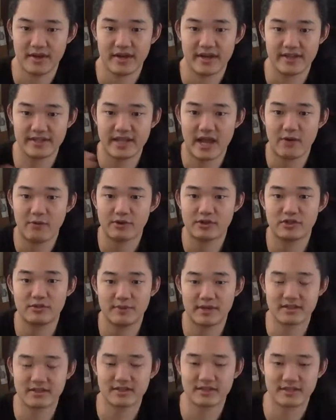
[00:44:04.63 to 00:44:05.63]
Is that what
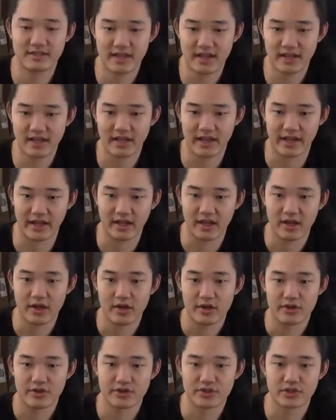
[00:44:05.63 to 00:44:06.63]
you meant to say? Like,
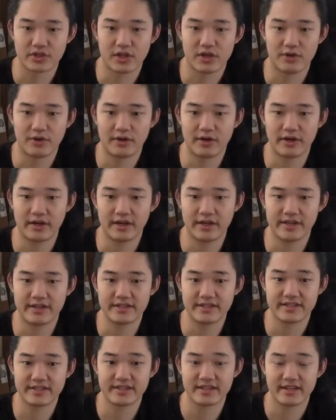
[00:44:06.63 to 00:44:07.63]
the slower it
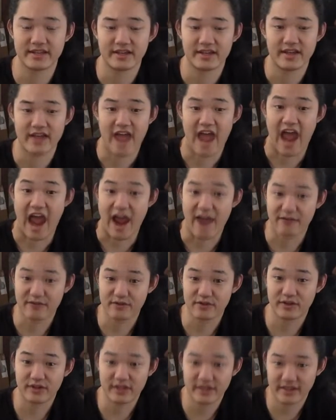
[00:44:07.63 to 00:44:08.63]
is
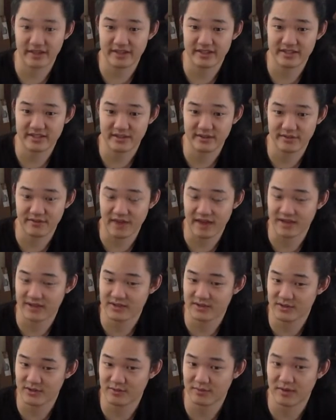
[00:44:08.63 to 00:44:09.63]
after it hits, the
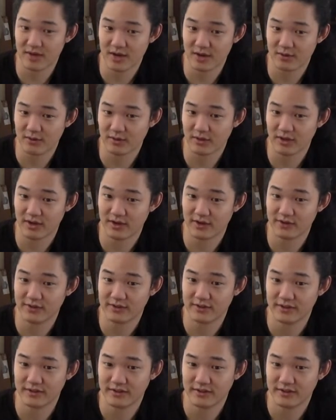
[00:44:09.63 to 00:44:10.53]
faster the block will go?